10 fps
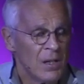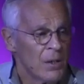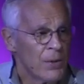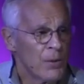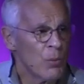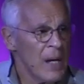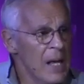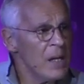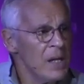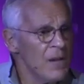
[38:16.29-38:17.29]
The
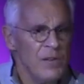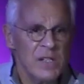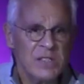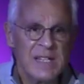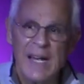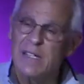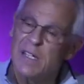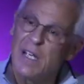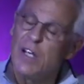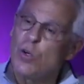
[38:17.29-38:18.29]
reality of it is that
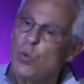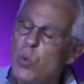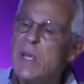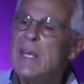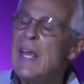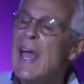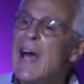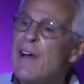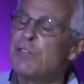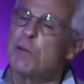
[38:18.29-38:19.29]
we
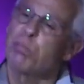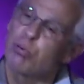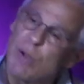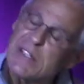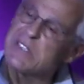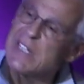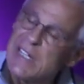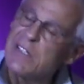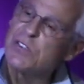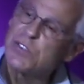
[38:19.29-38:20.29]
have to press
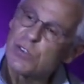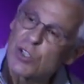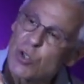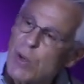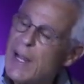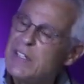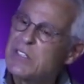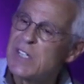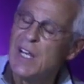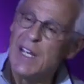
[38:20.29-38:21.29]
into Christ,
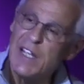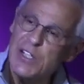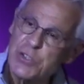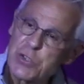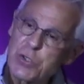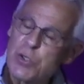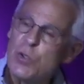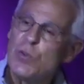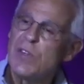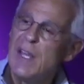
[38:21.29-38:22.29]
his
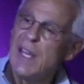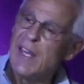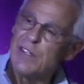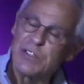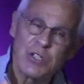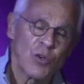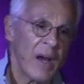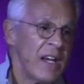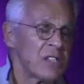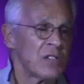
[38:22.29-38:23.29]
truth, and his
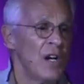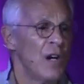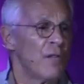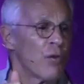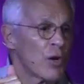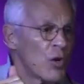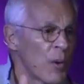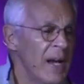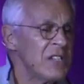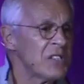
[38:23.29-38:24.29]
grace for
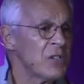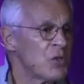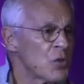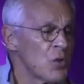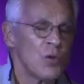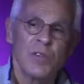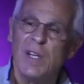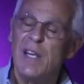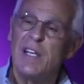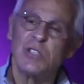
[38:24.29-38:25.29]
grace and truth
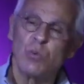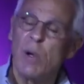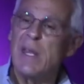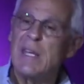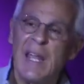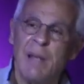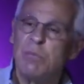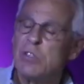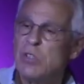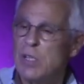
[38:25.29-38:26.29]
is what he came
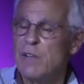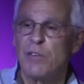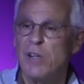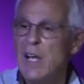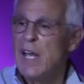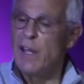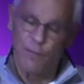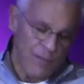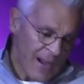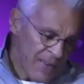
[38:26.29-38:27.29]
to deliver. And
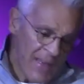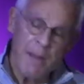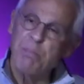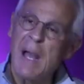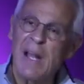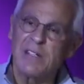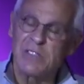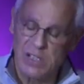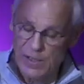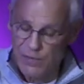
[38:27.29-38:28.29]
find that balance
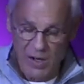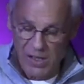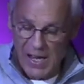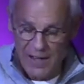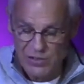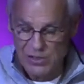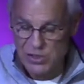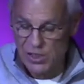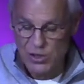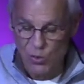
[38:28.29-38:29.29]
to live our lives in
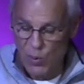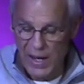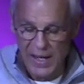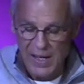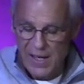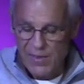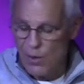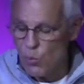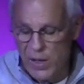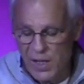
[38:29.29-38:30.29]
such a way that
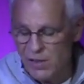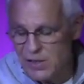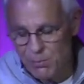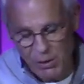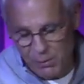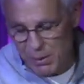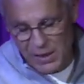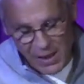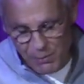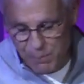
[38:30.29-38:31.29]
we ultimately
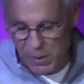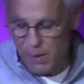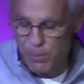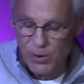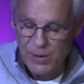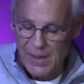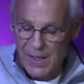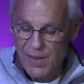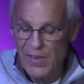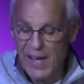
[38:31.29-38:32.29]
become a people
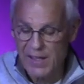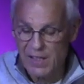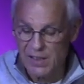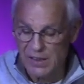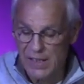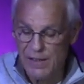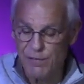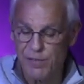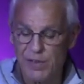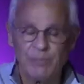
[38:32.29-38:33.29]
that live
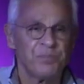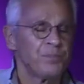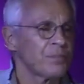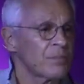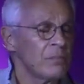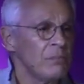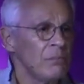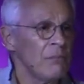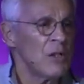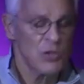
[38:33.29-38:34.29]

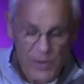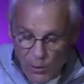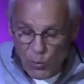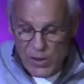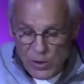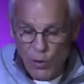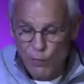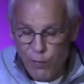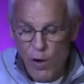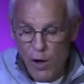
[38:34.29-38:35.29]
so that we don't
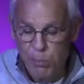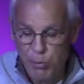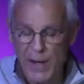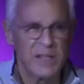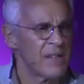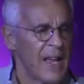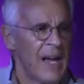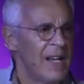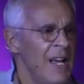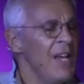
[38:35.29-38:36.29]
fall prey to that.
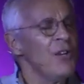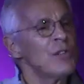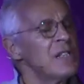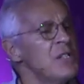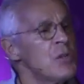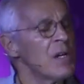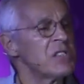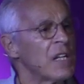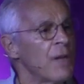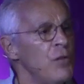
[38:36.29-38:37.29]
You know, it's
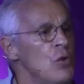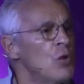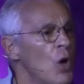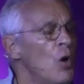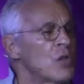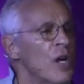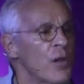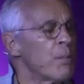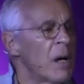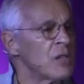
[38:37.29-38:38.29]
interesting. If you go to
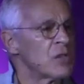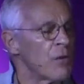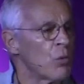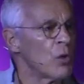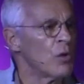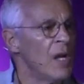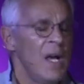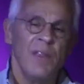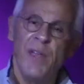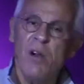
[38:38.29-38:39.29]
other parts of the world,
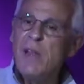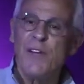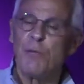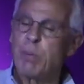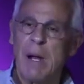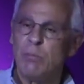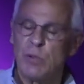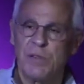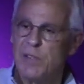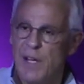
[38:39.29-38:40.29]
they don't have a problem
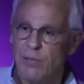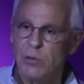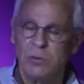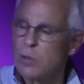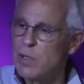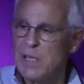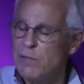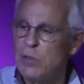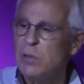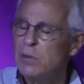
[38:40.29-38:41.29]
with the devil or evil.